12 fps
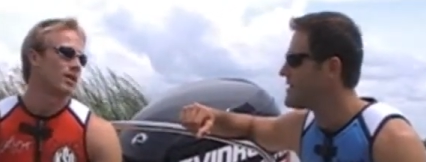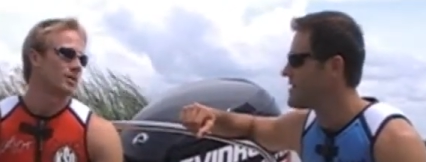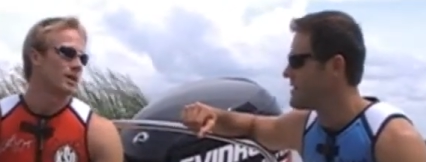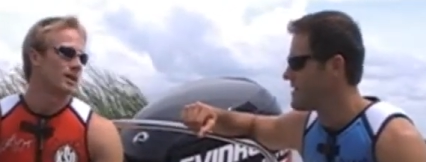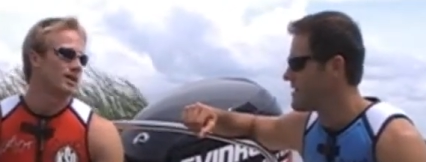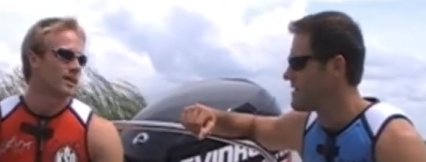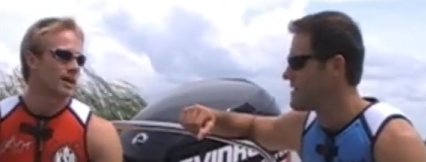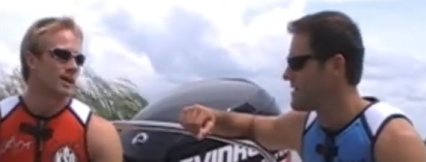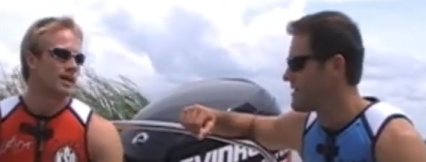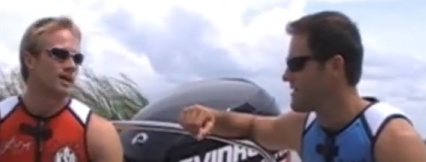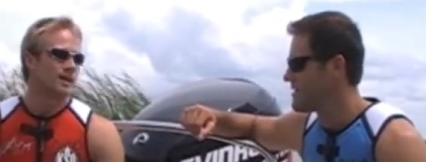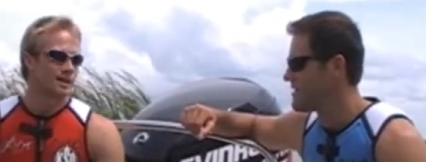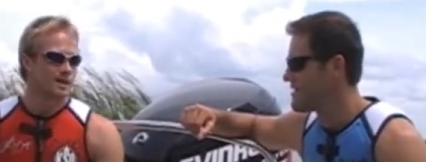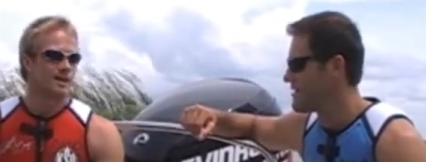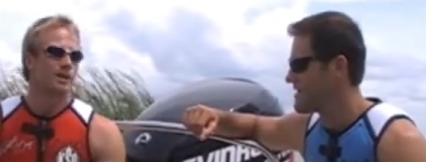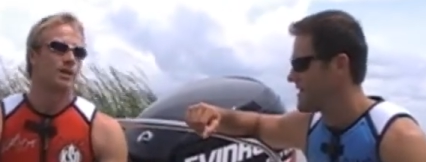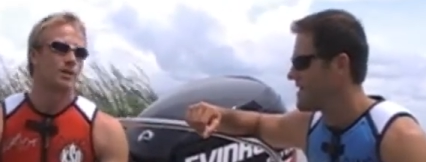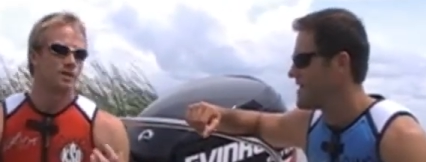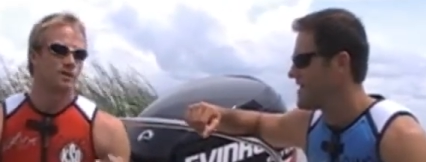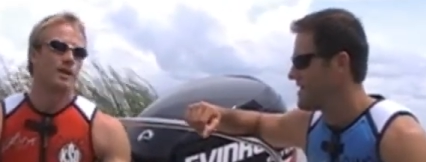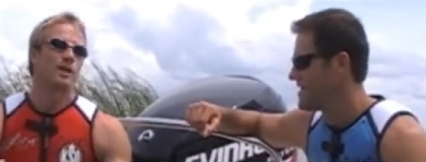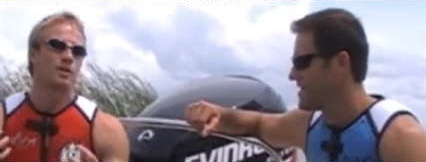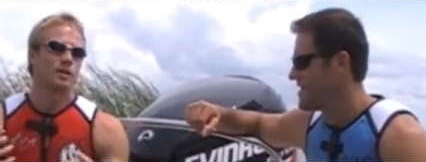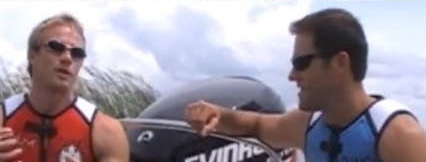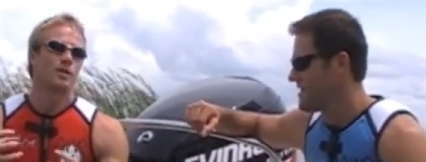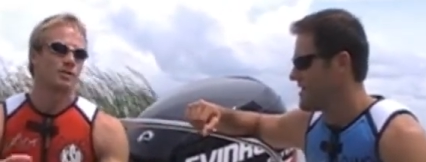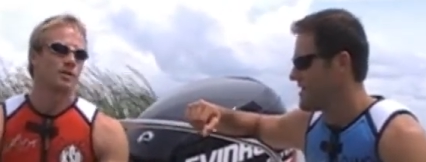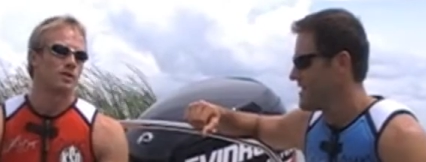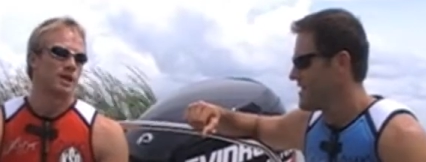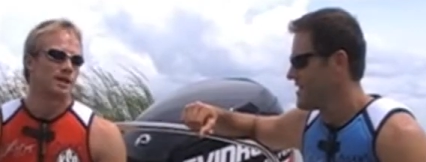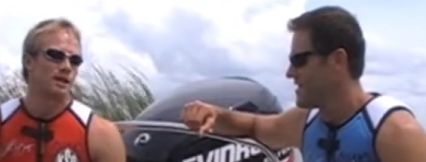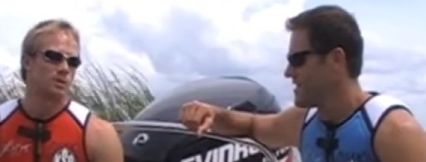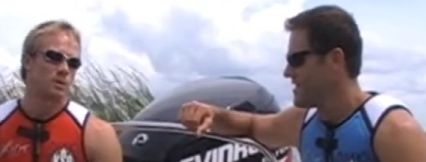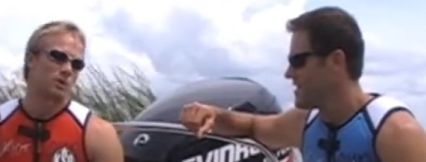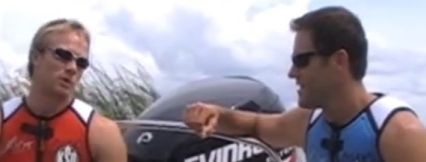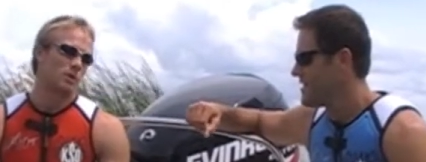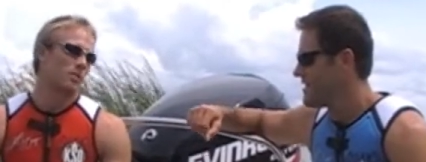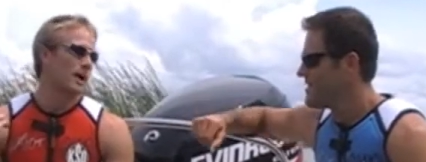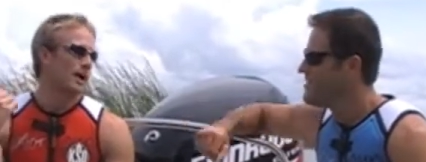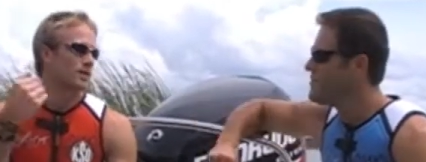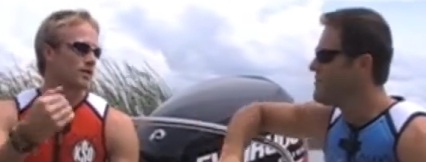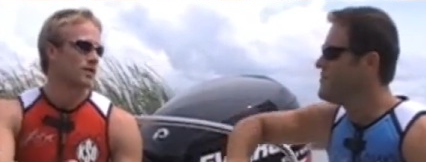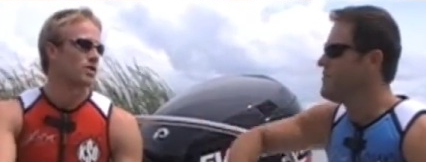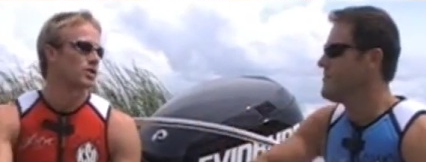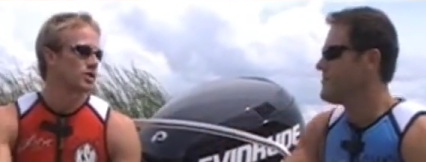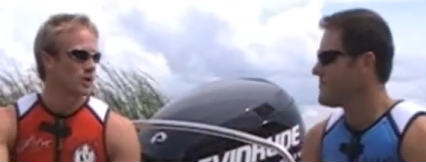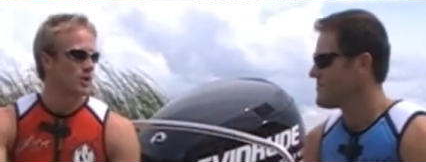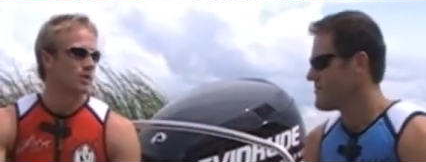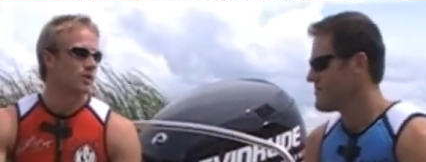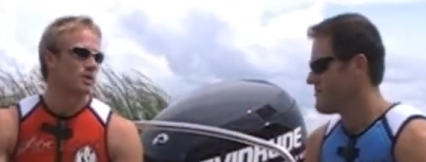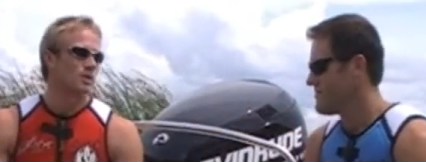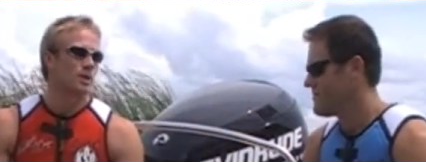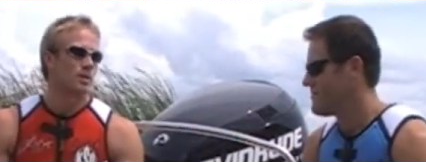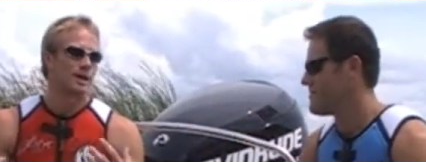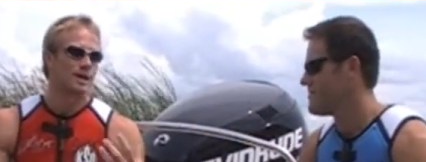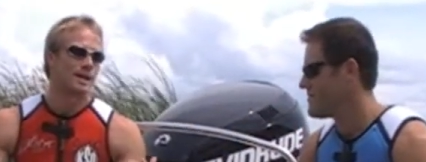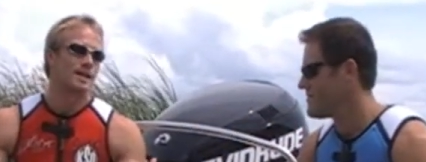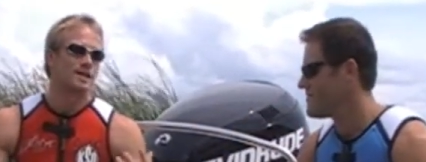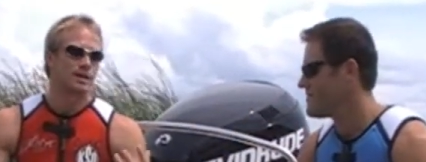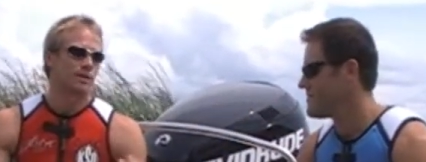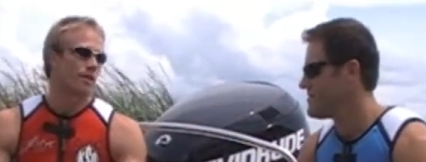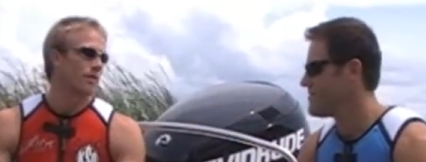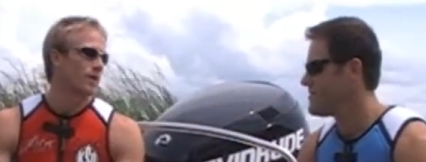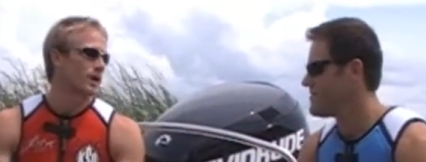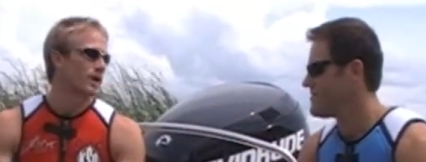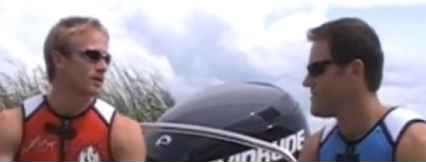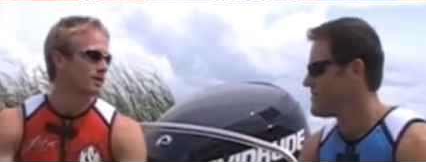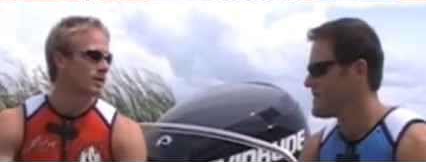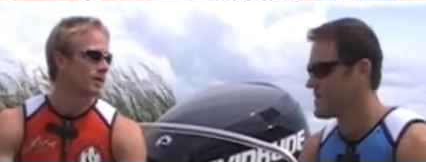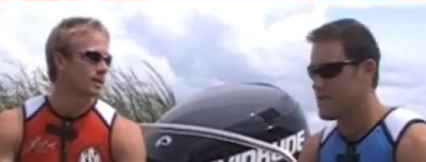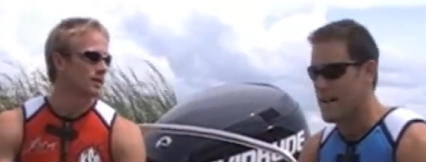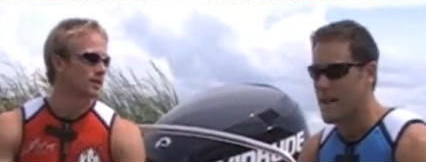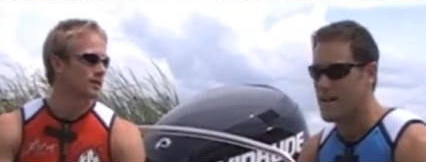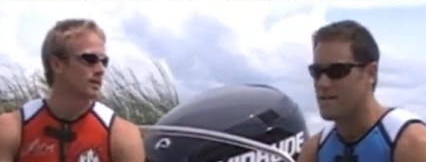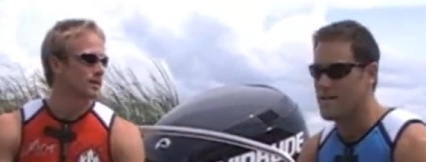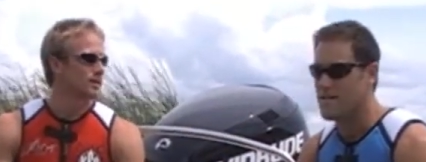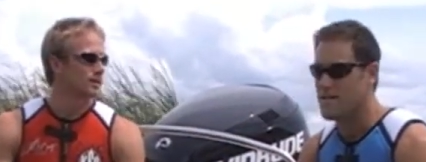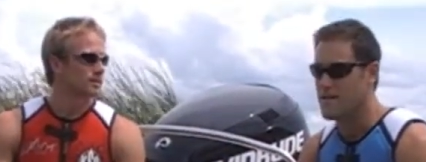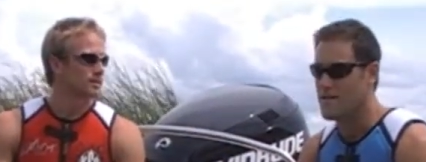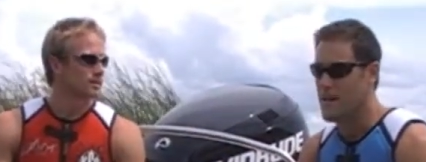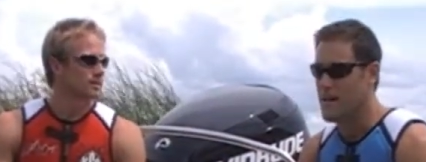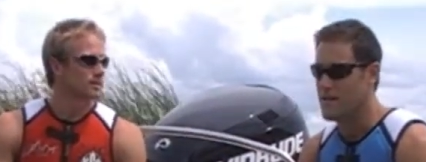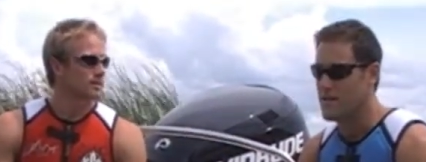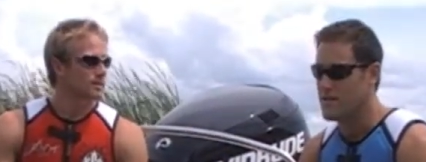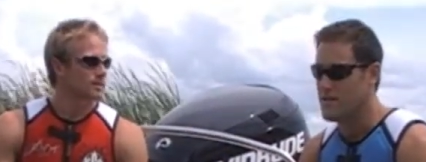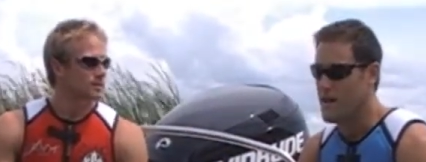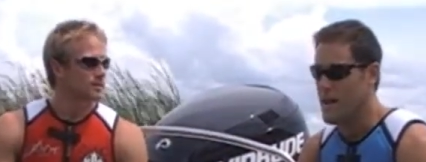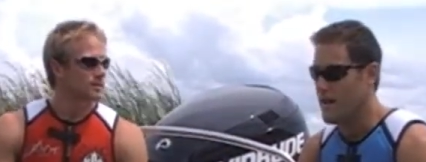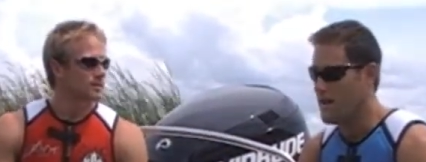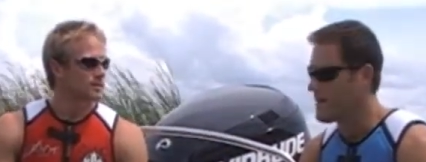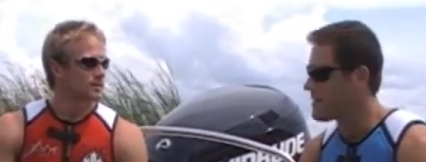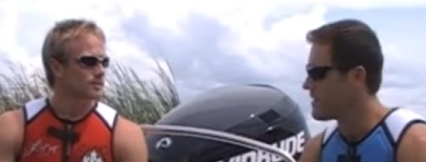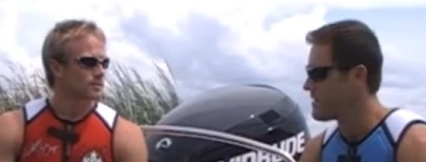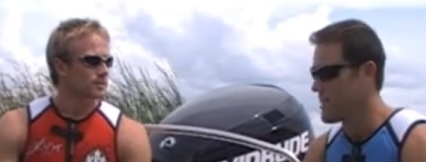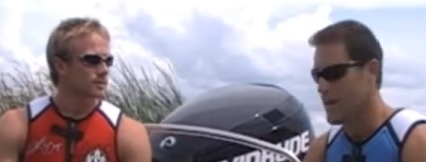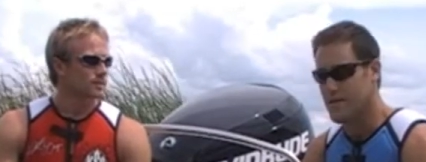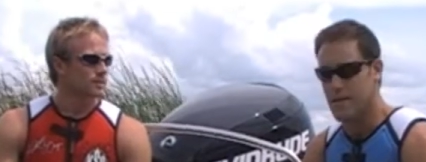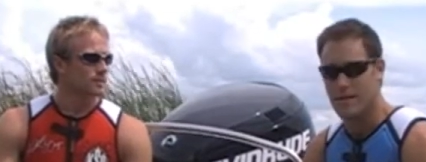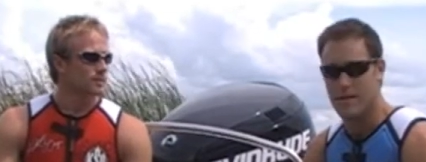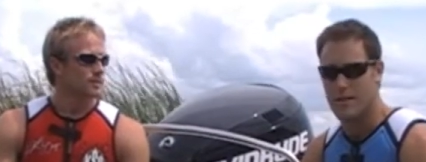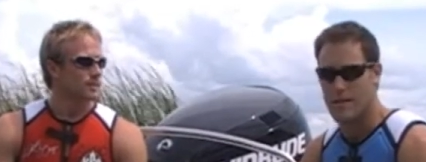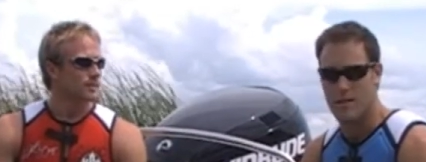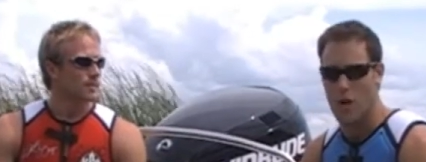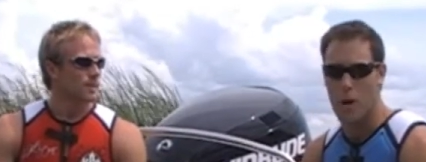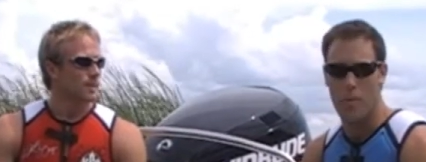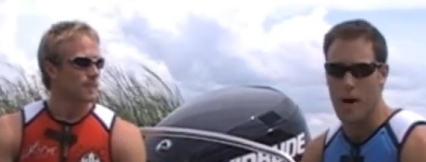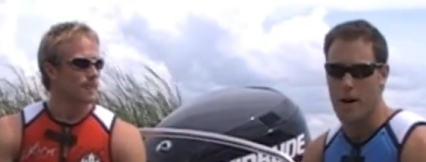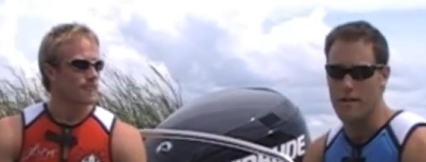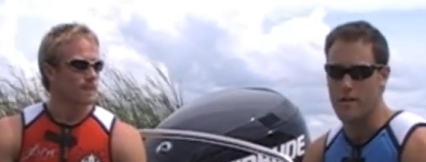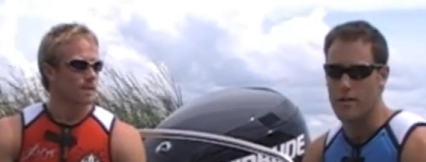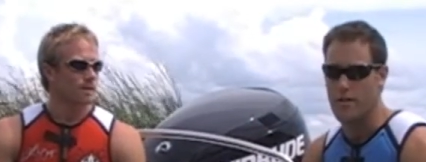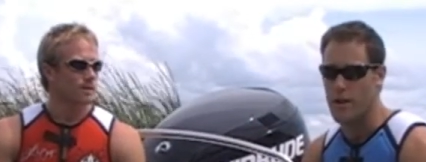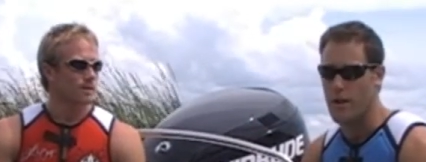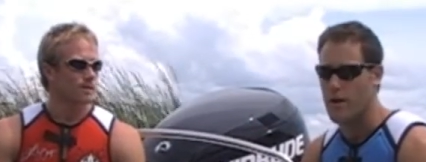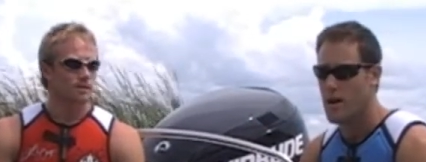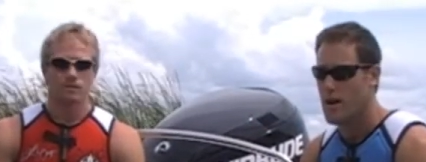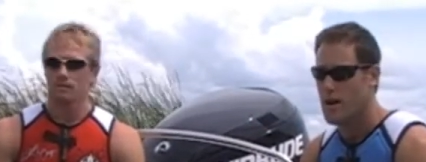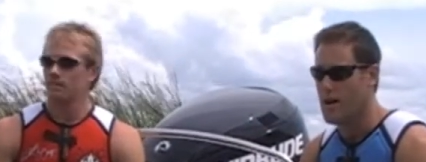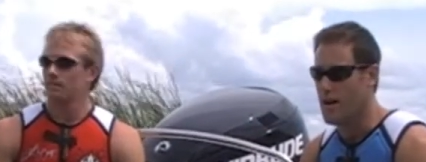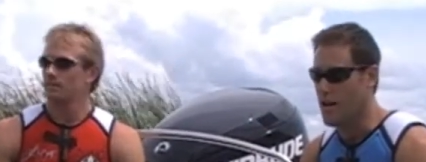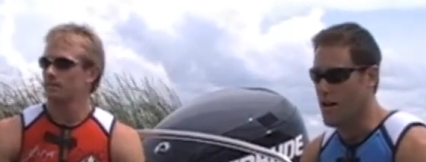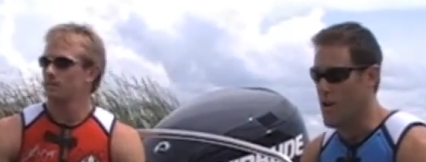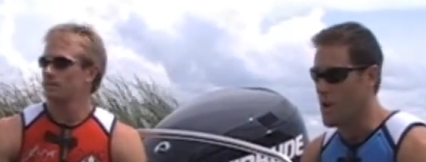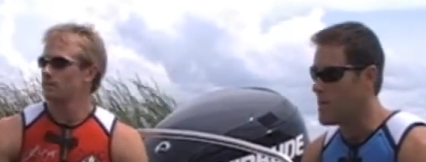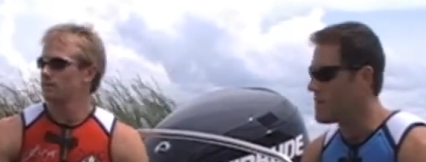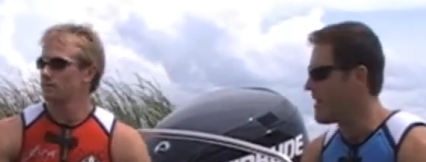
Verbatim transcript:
Speaker 1: on as well as uh, you know, developing those new techniques, but which we can pass on to the students, which is going to make it easier for everybody else.
Speaker 2: Exactly, exactly. So yeah, like like Dave says, it, it's all positive. You know, uh, a lot of